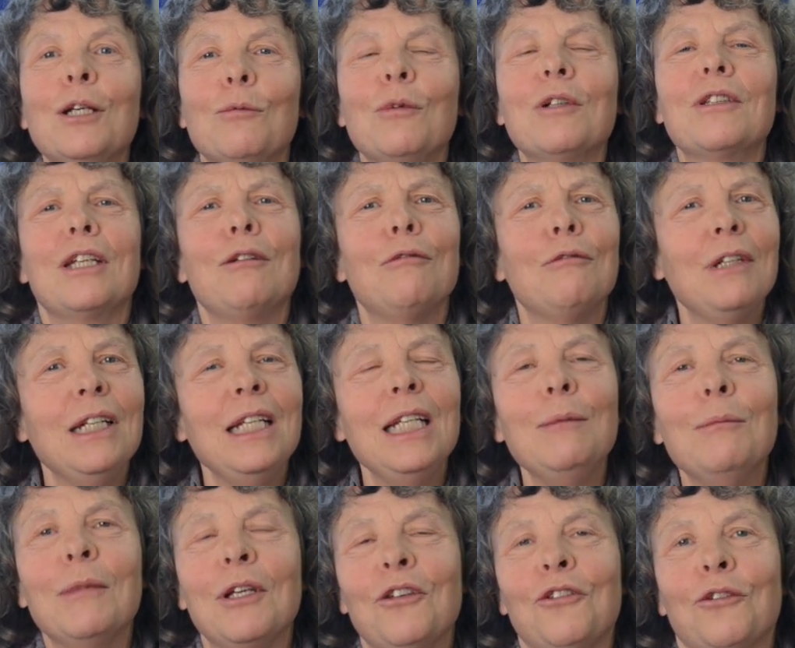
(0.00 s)
what they
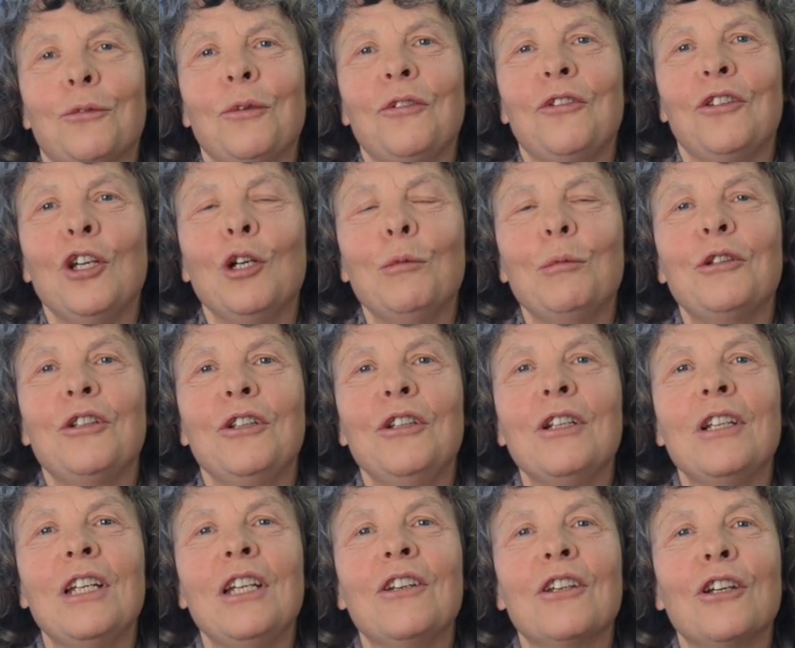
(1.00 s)
really missed was the
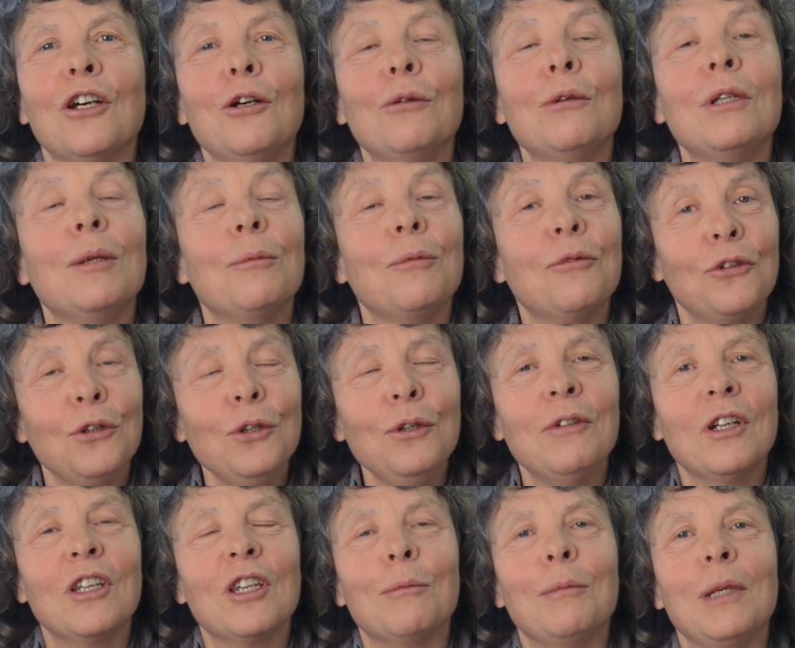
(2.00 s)
opportunity to go and
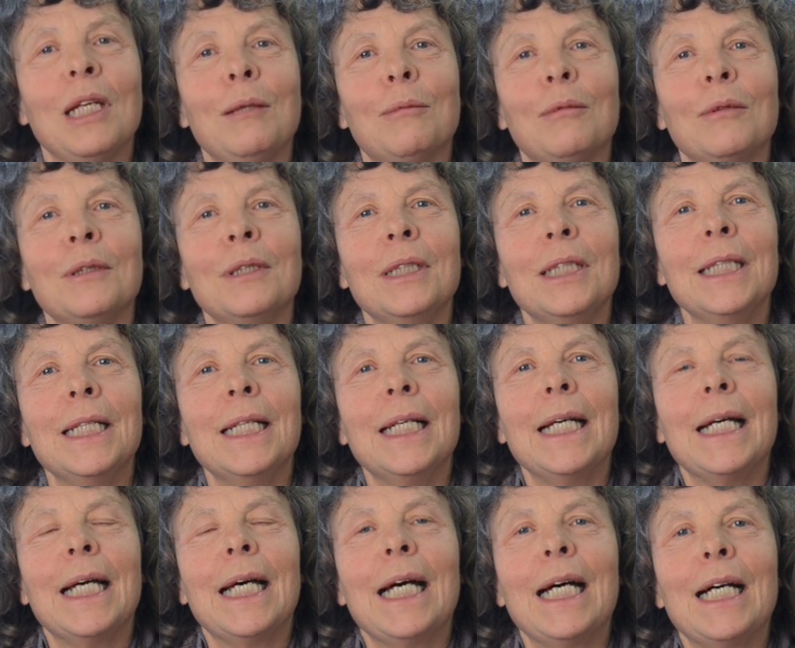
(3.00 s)
observe other people
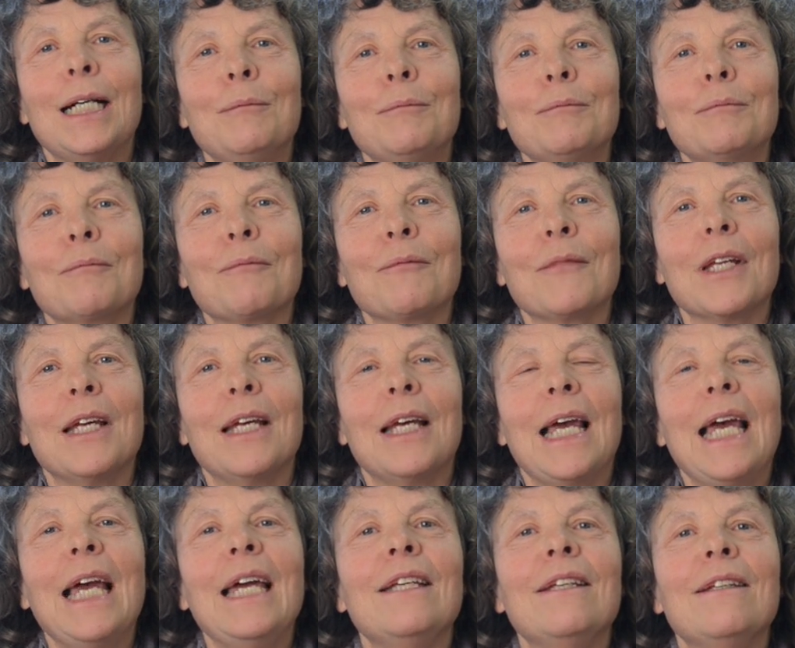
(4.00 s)

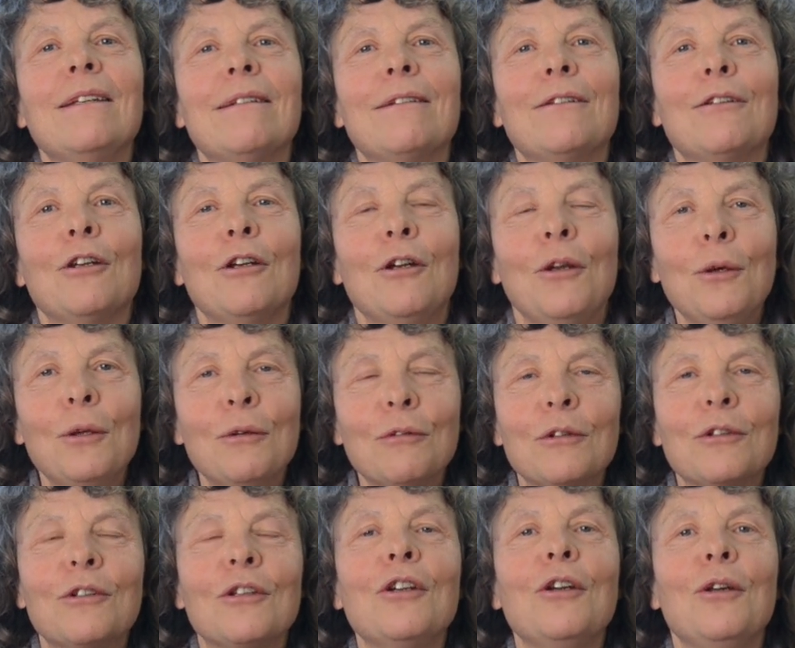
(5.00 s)
and to
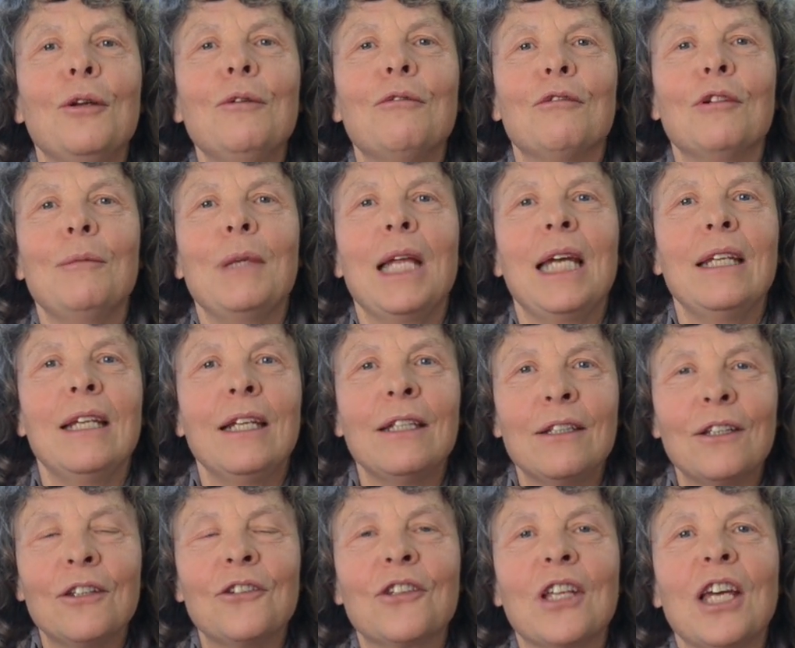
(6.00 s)
learn from that
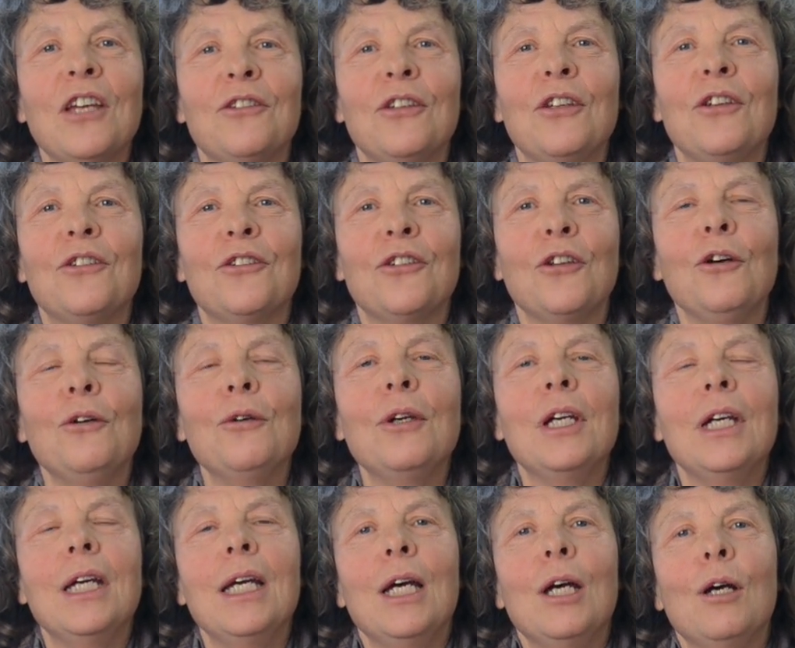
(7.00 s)
and discuss it. So
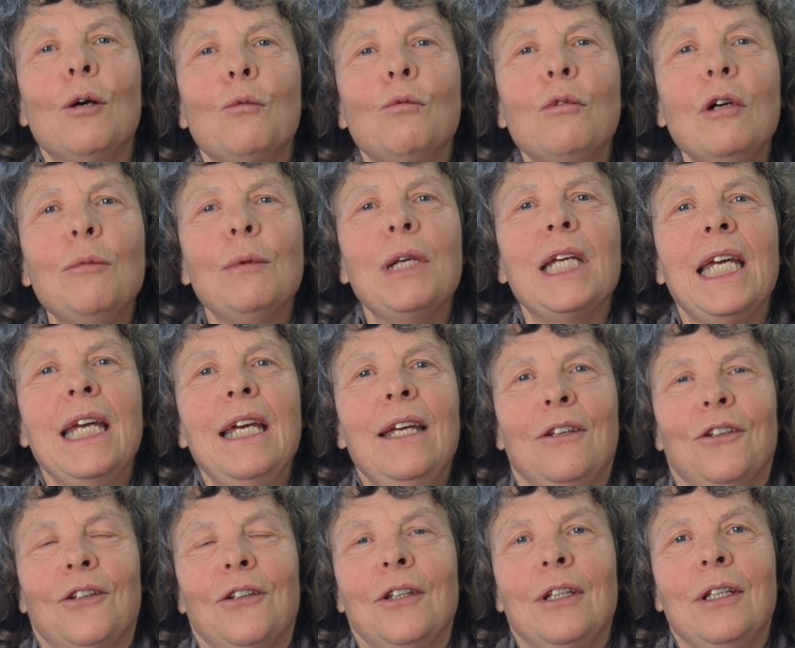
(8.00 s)
what we
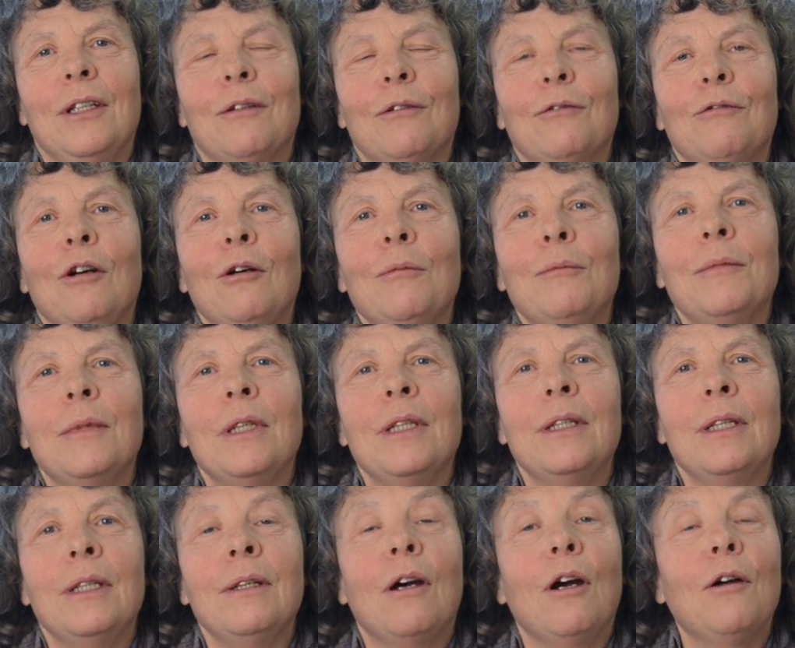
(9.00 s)
get from
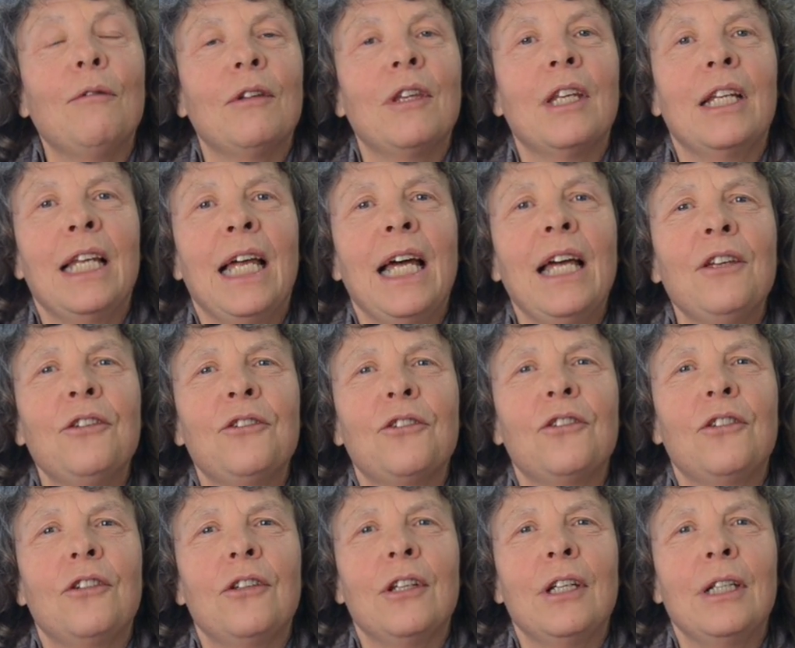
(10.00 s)
over the
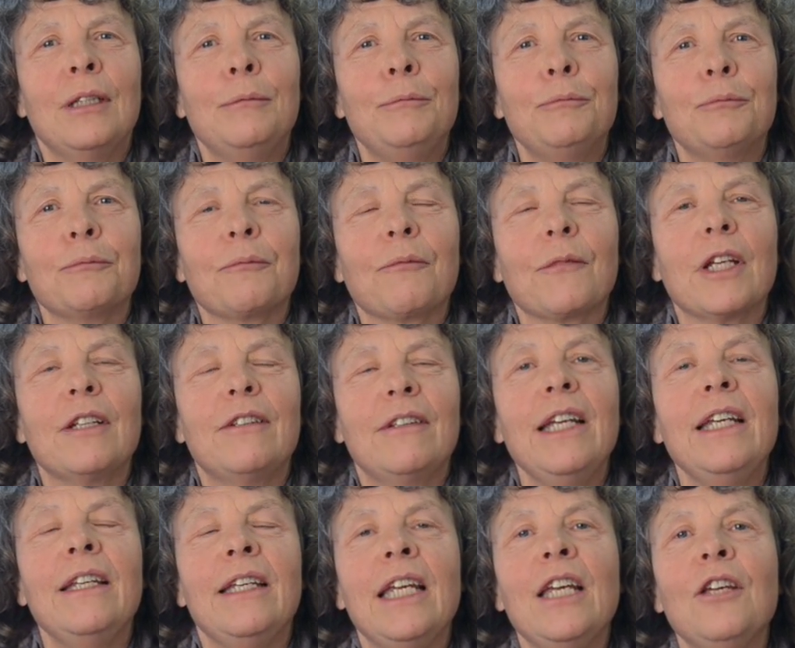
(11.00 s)
last
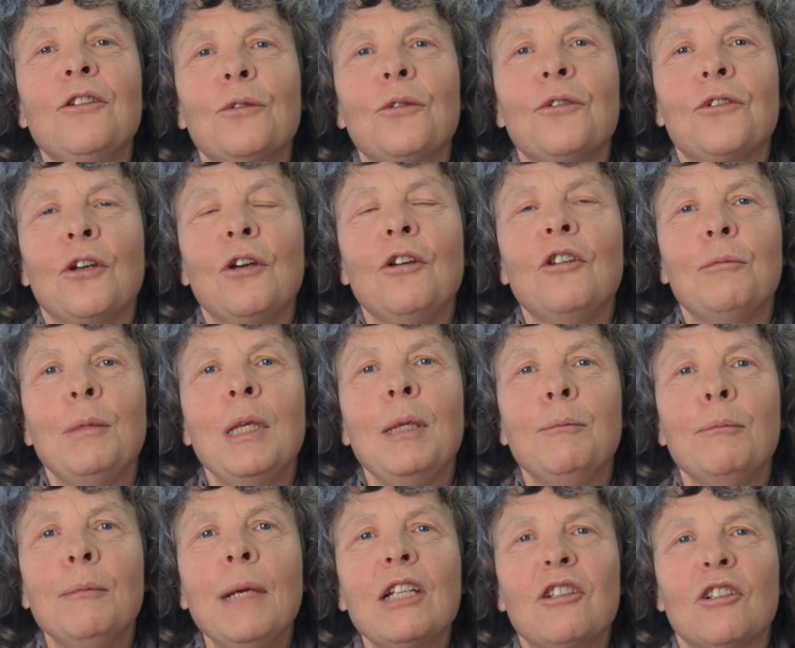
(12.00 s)
10 years or so has
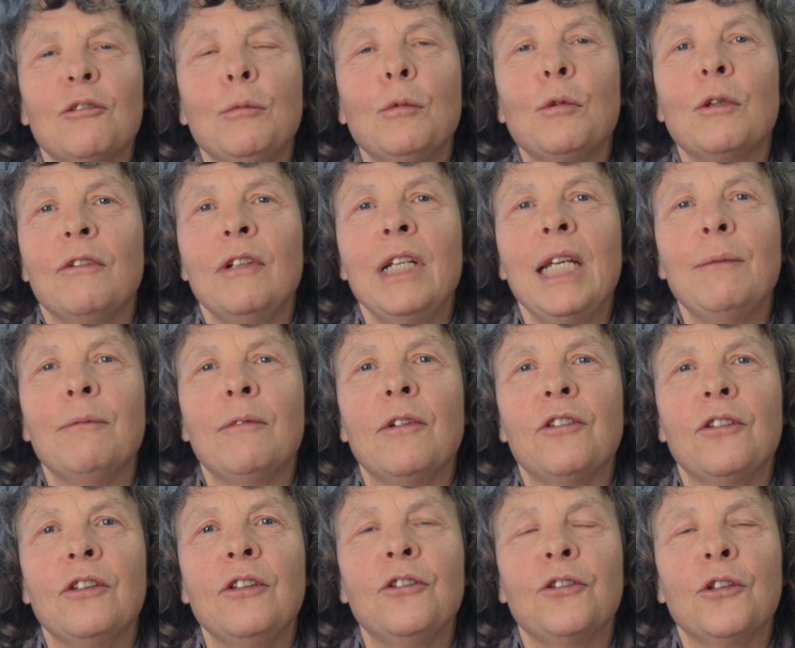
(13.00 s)
been much more of an
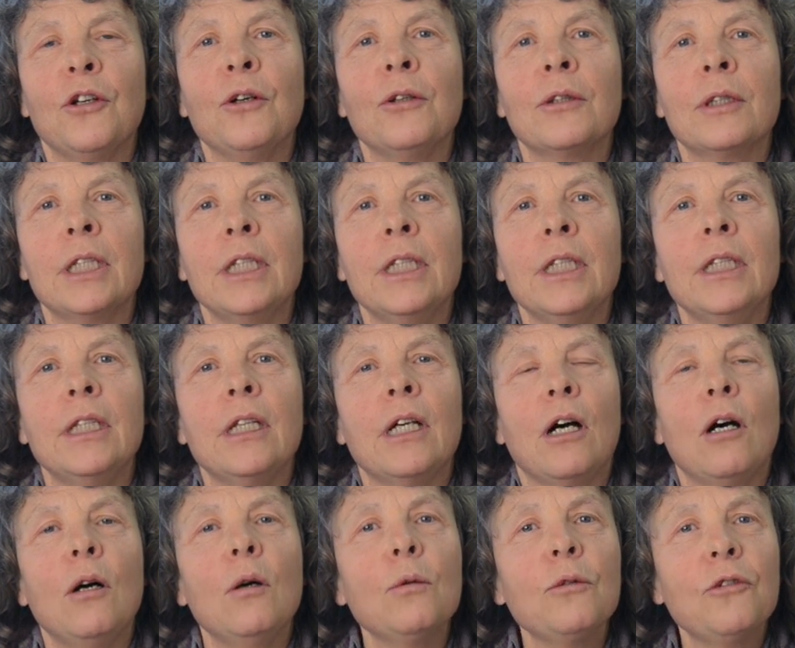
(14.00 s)
emphasis on
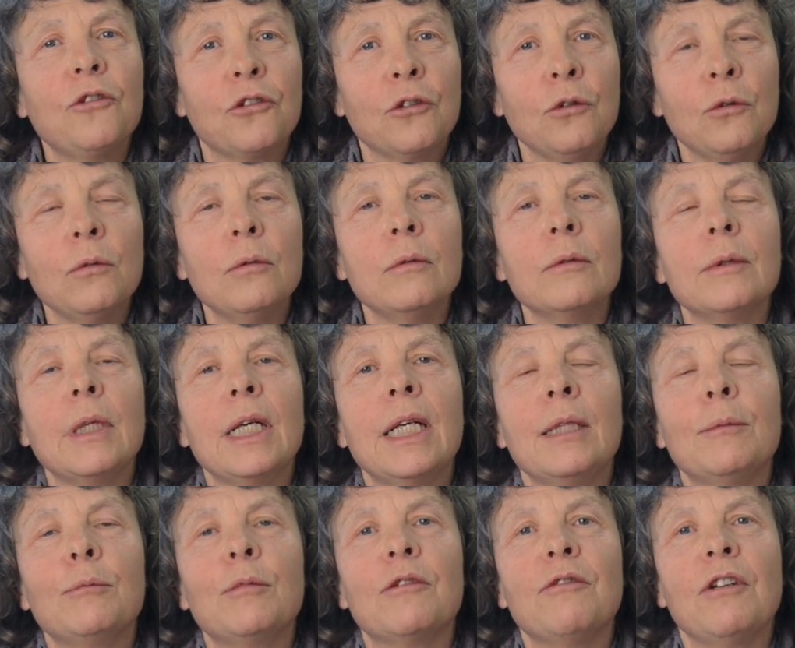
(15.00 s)
whole school
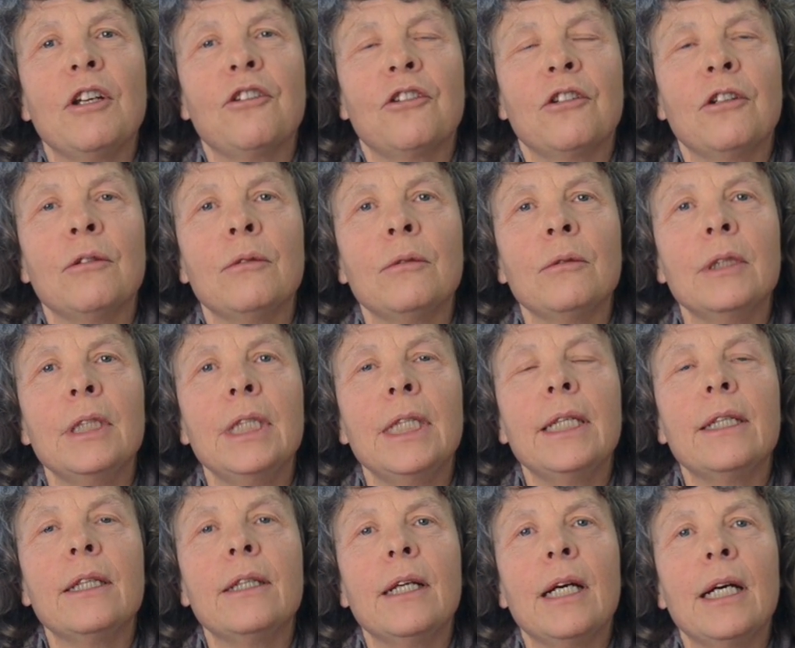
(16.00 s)
professional
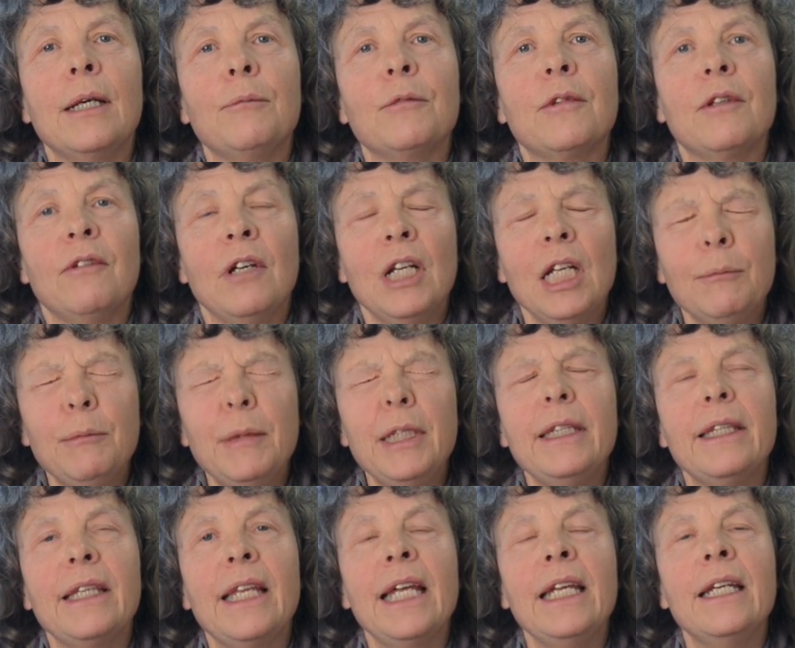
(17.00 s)

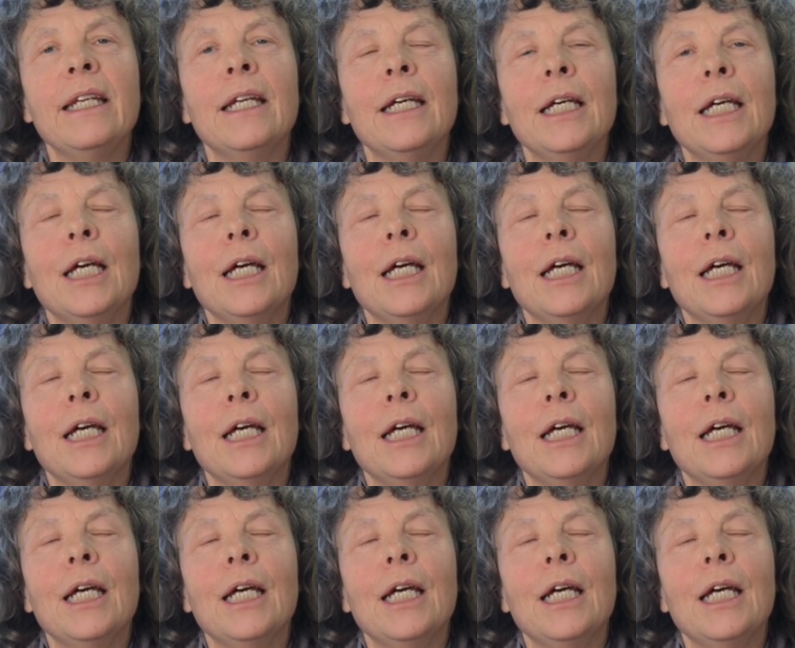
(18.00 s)
development than